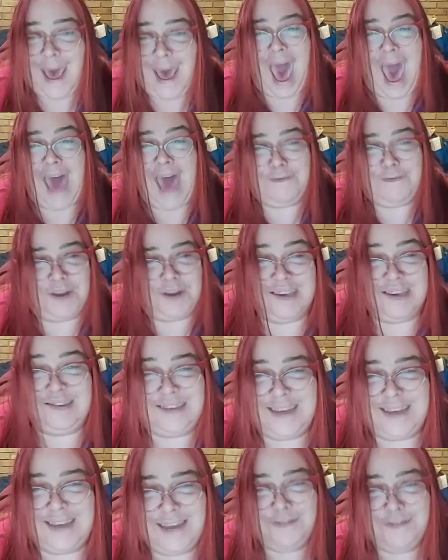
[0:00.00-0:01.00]

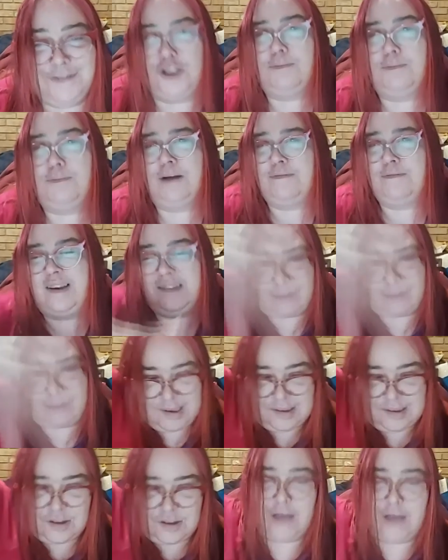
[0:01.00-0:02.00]
advocacy, even though my resume
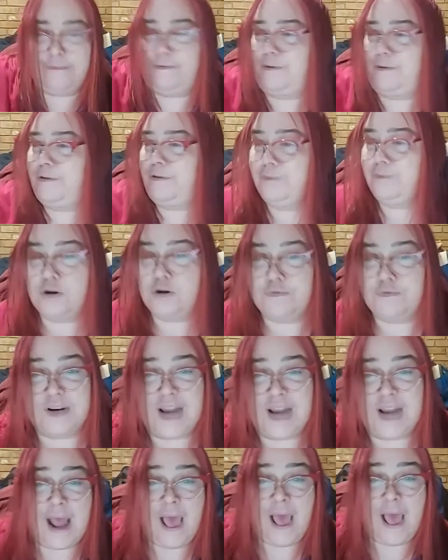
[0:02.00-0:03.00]
has gone through the roof
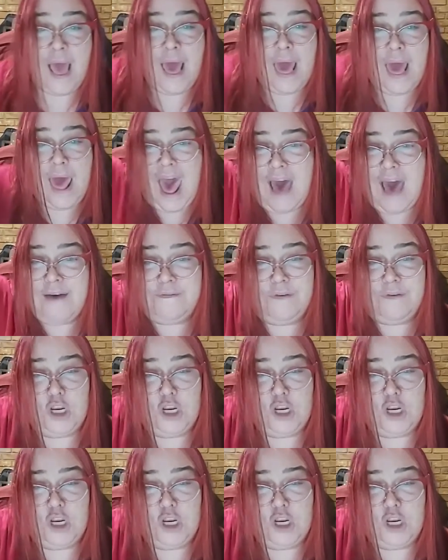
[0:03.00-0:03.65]
and I have,